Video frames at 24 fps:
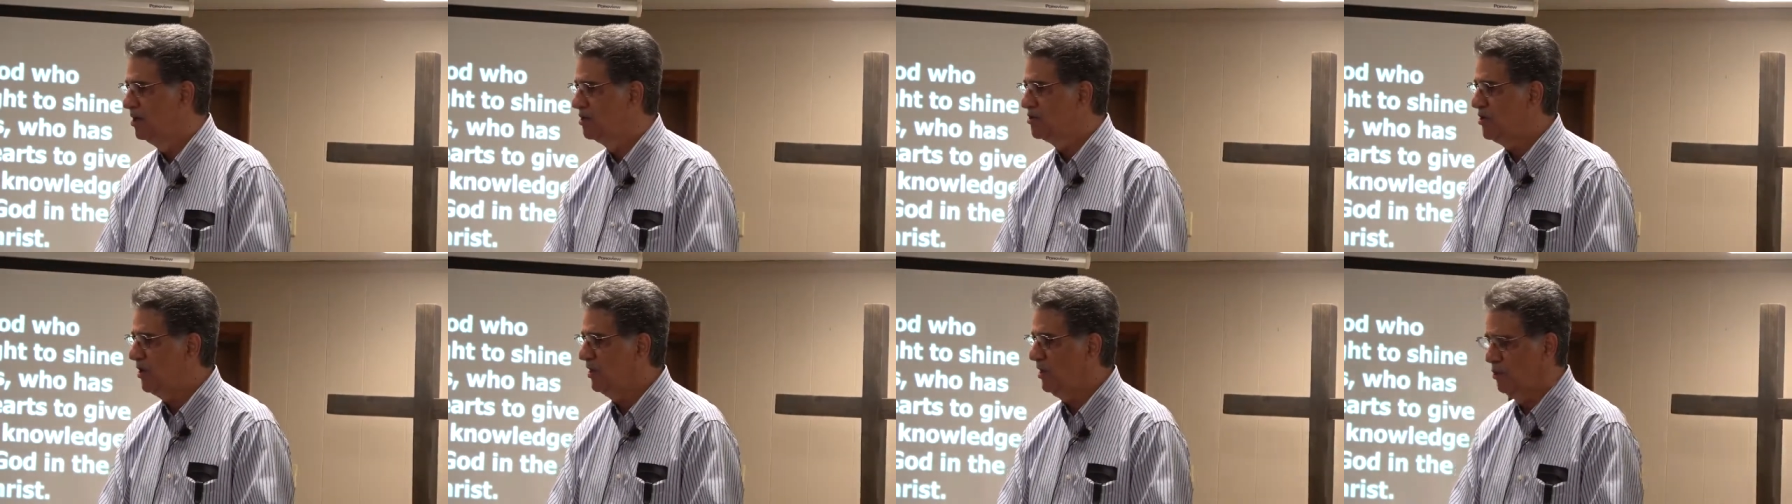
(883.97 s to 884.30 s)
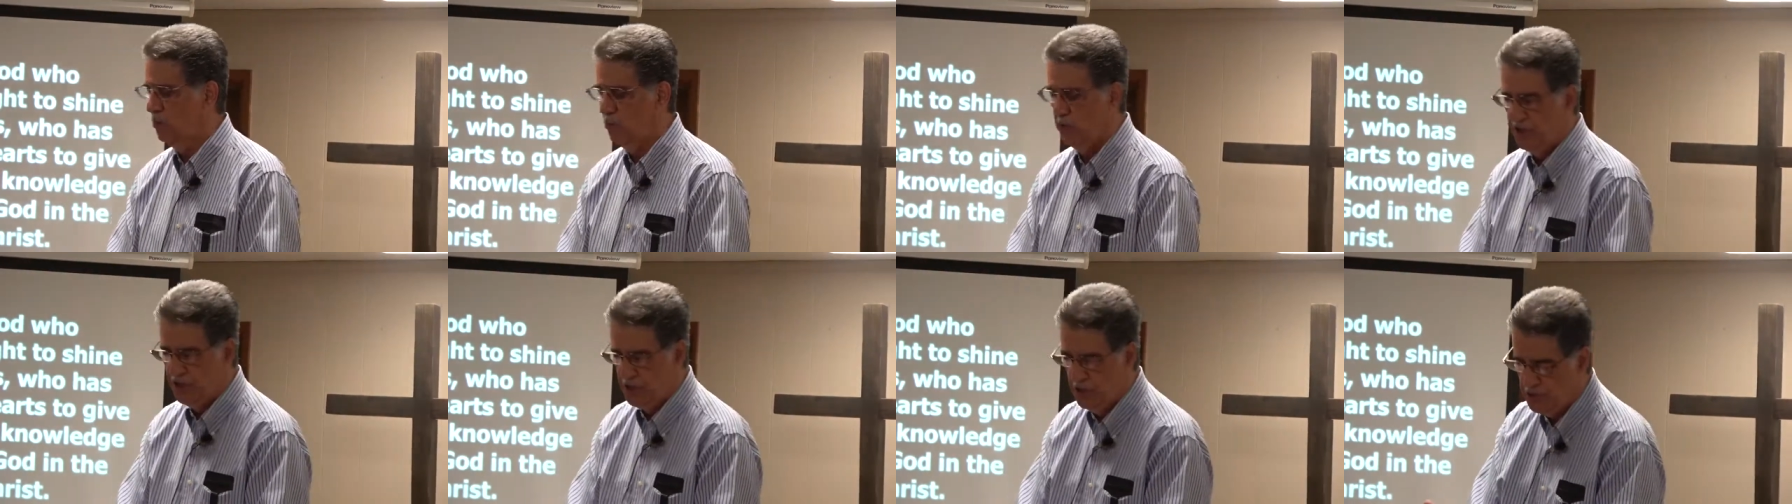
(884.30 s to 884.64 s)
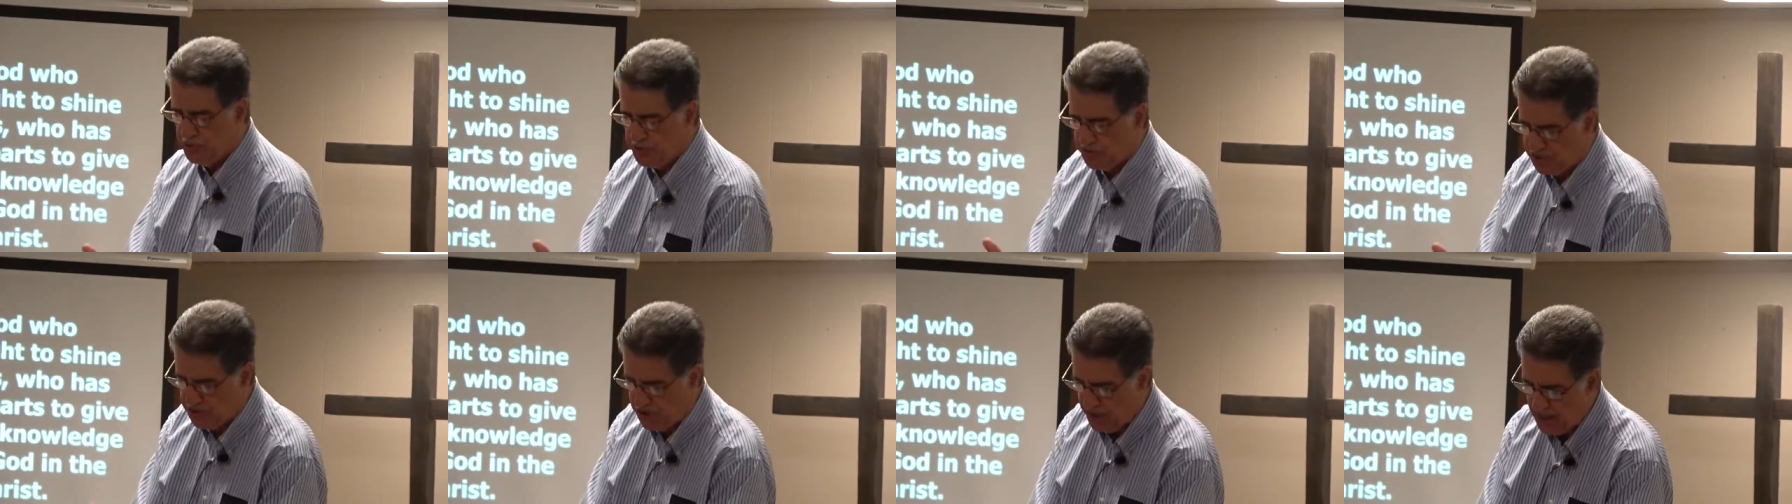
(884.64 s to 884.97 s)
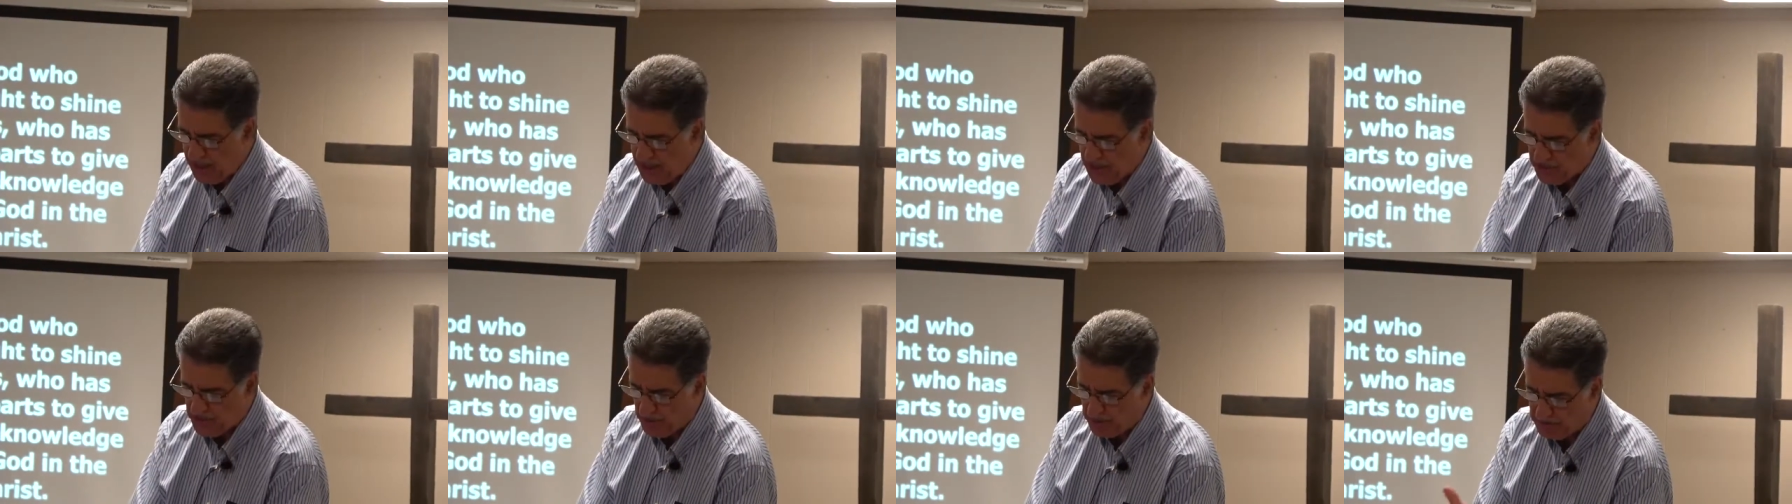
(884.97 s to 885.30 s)
So that when you
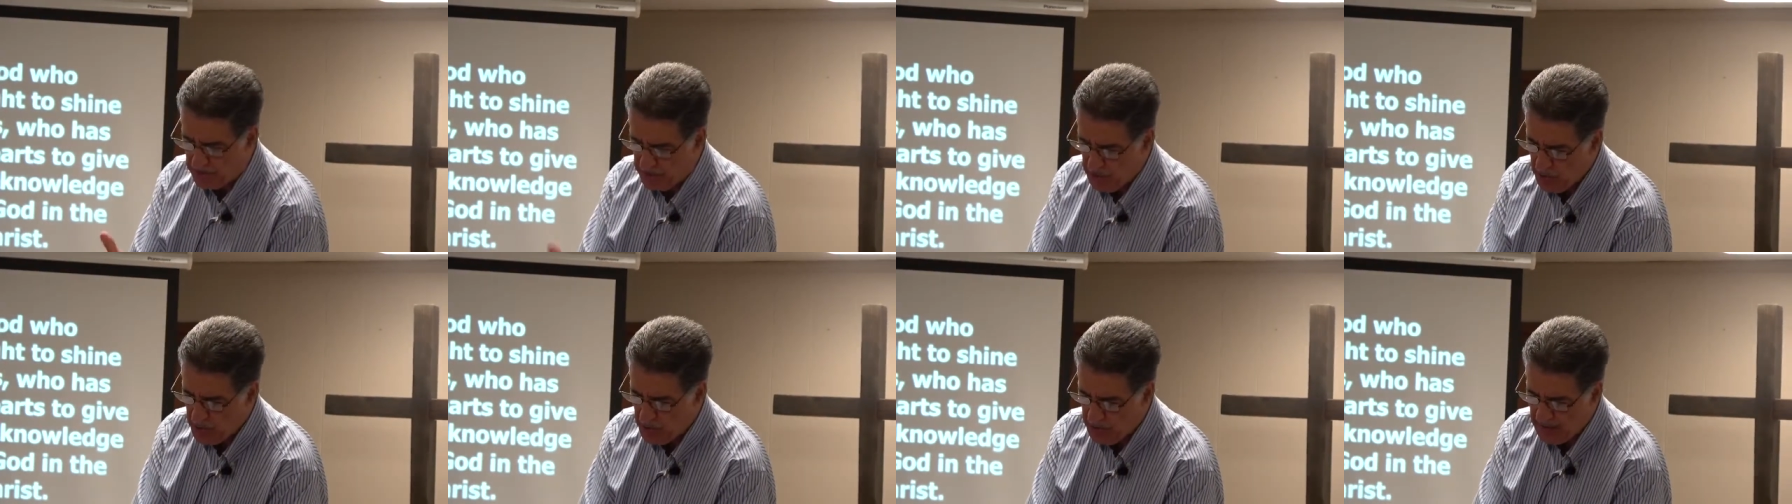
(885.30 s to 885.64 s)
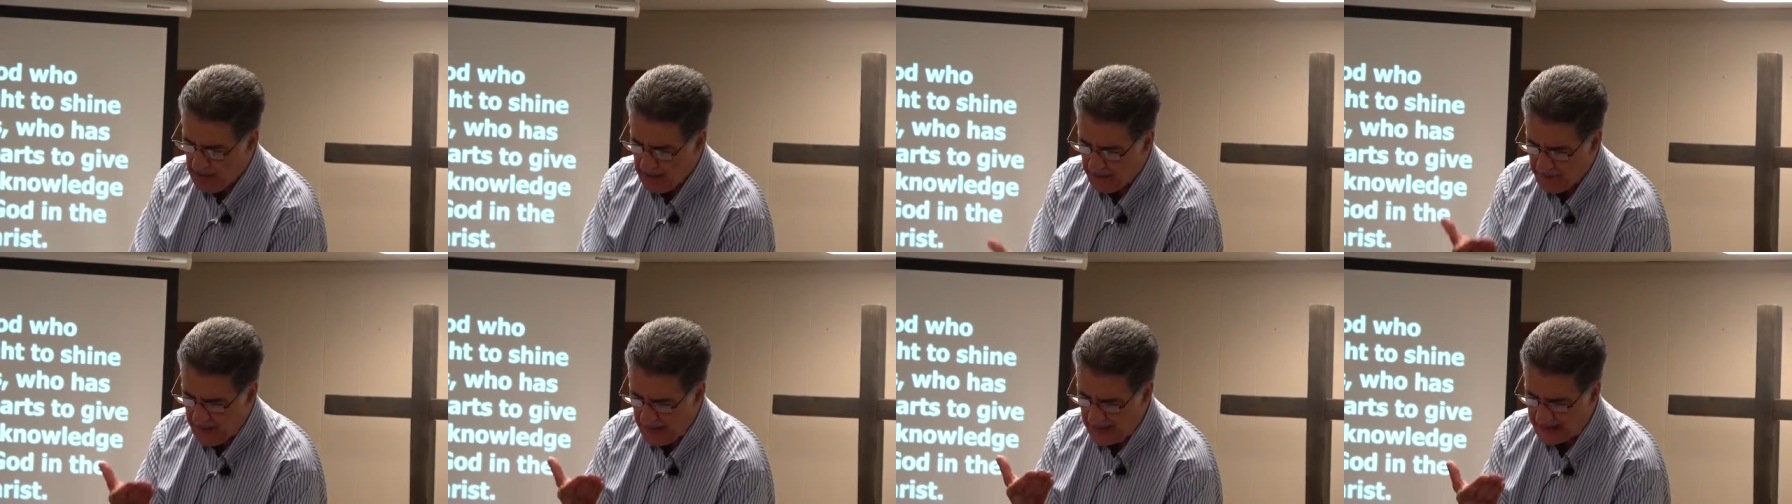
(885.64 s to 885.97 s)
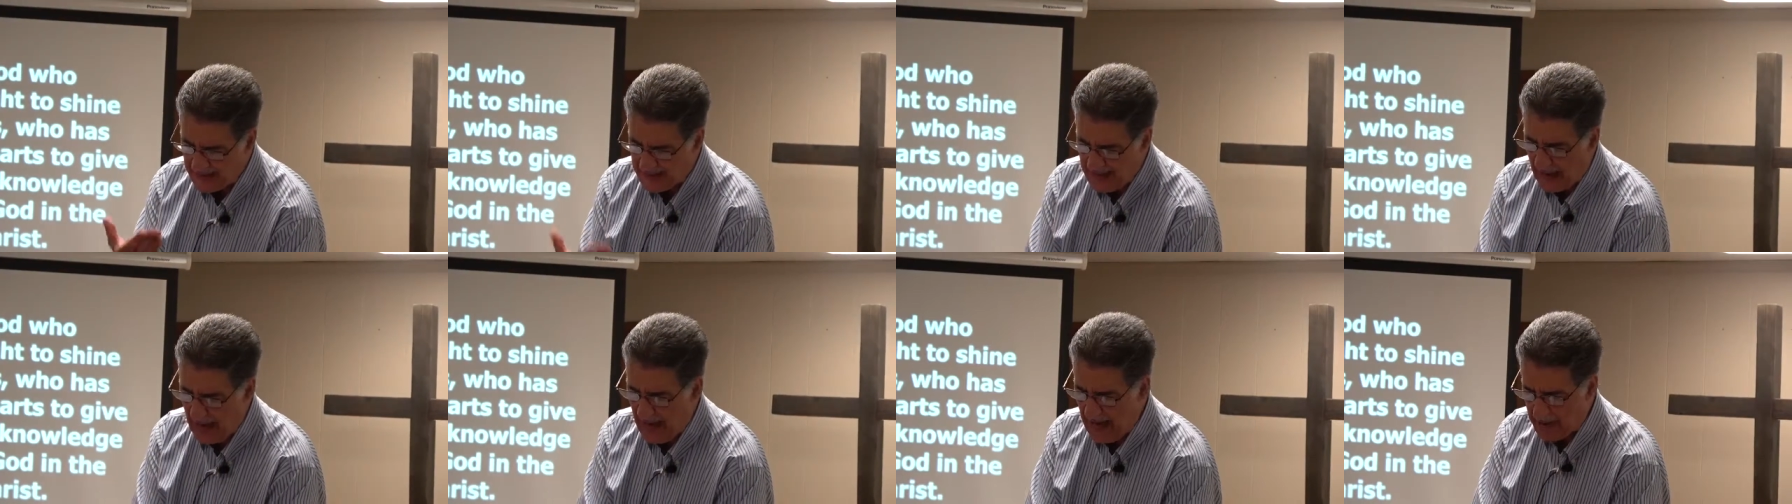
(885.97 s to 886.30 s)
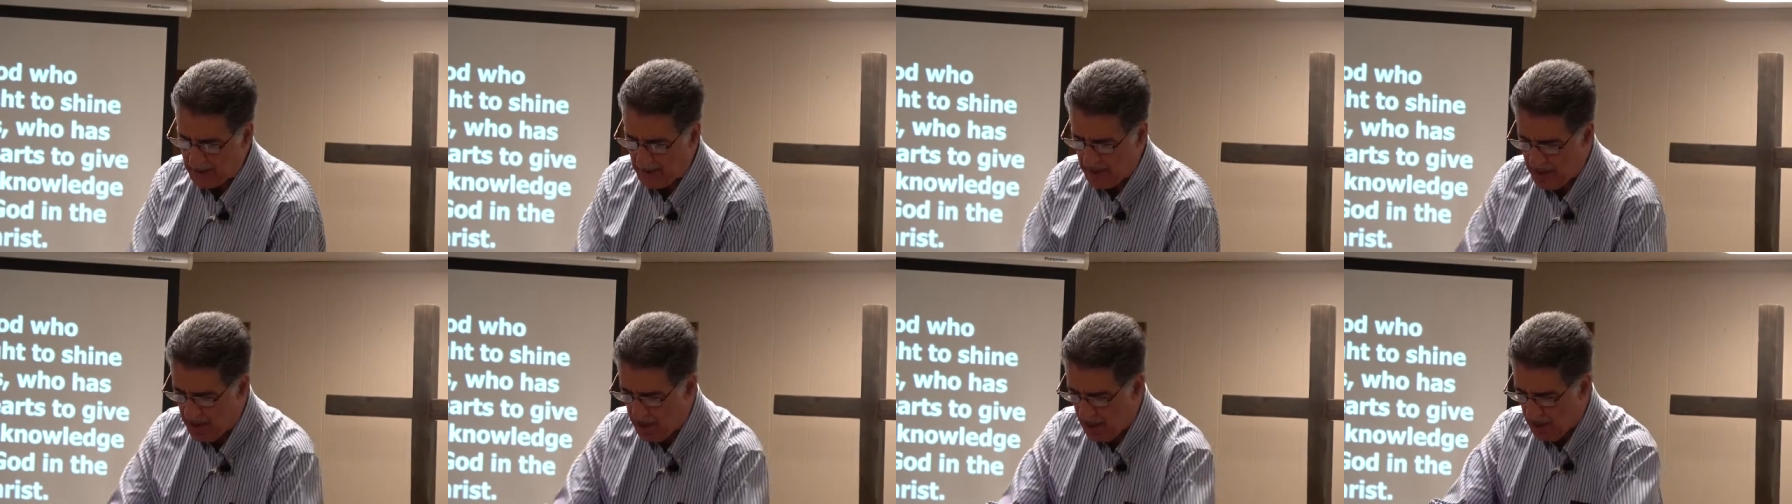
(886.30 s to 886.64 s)
see the beauty of that
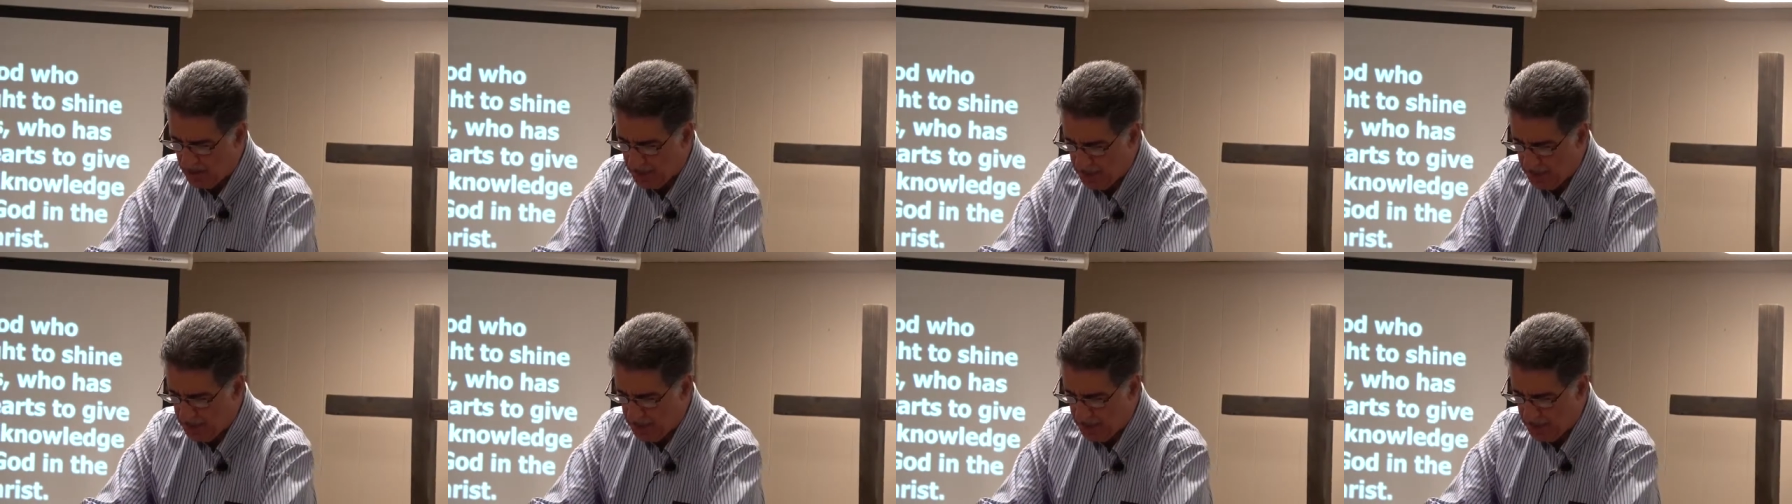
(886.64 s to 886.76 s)
diamond,